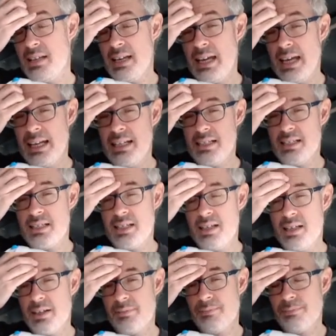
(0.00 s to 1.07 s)

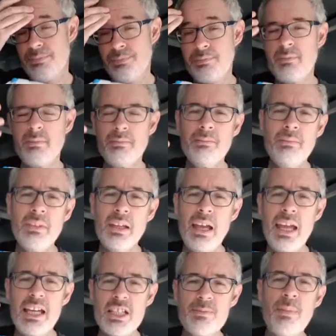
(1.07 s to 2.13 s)
and
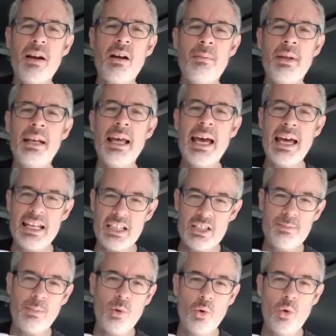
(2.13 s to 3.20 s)
experiment and
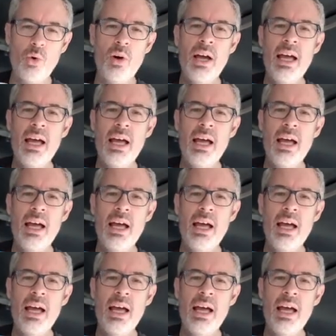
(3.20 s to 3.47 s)
explore